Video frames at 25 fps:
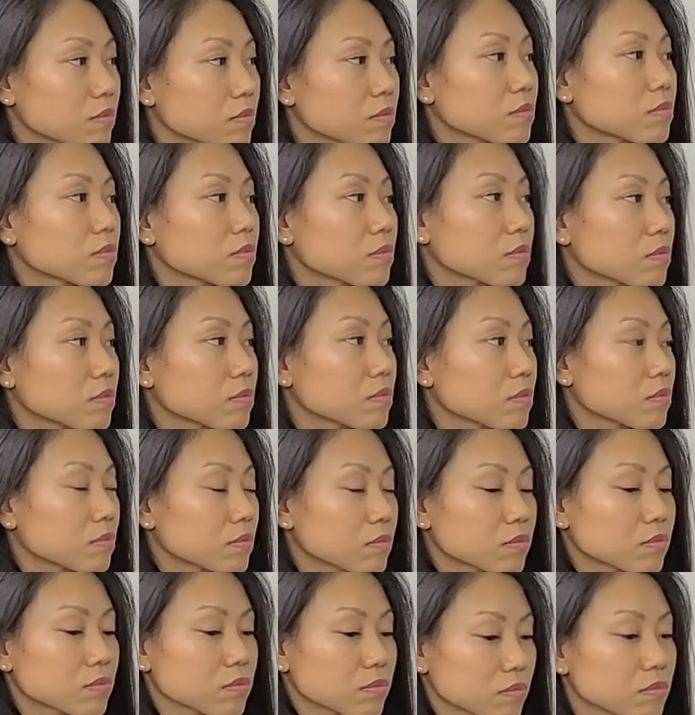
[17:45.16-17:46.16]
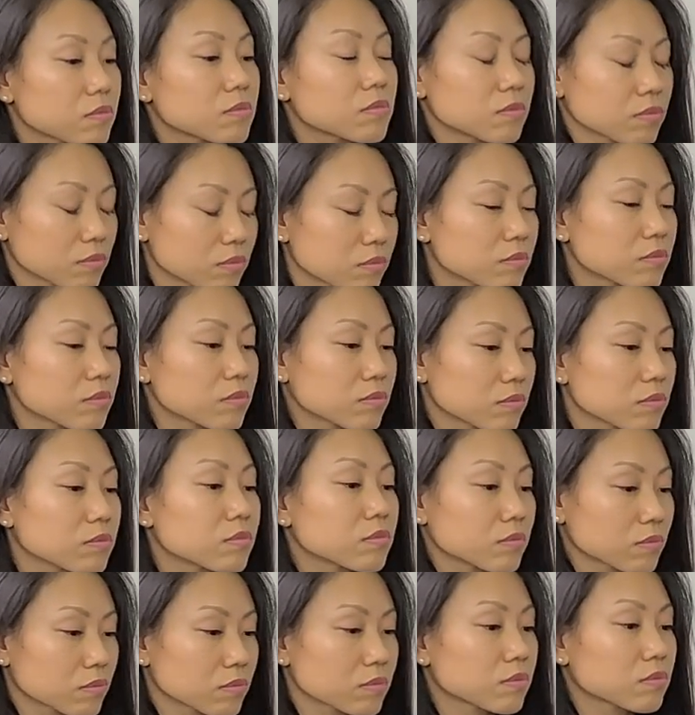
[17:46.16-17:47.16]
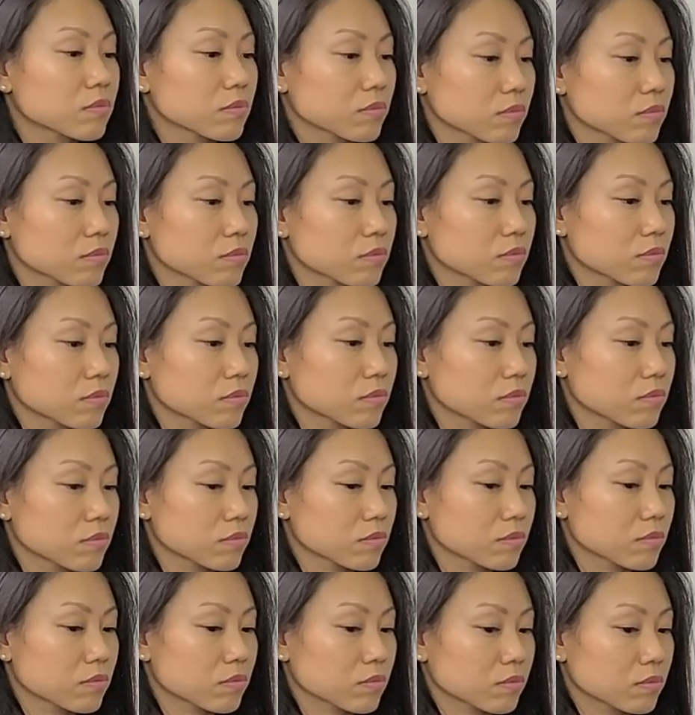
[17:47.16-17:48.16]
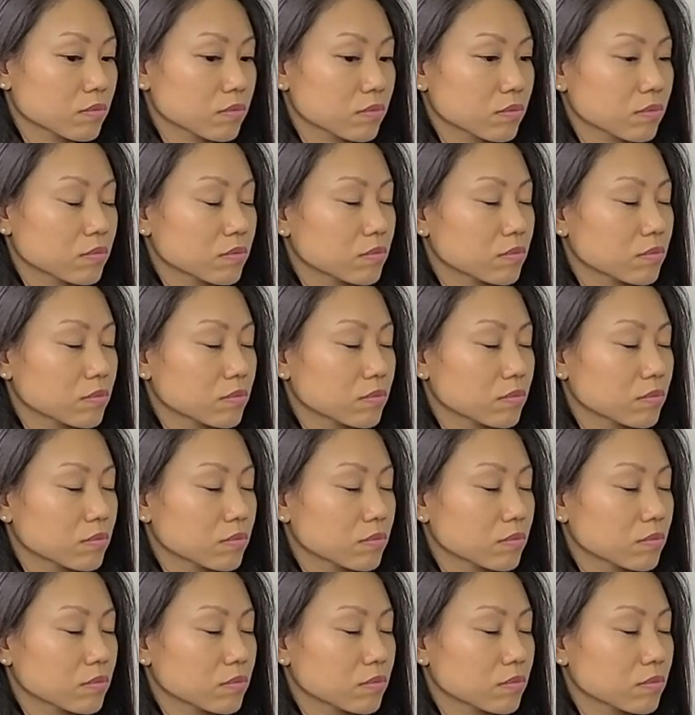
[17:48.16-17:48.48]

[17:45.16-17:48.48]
No words are spoken by the person on screen.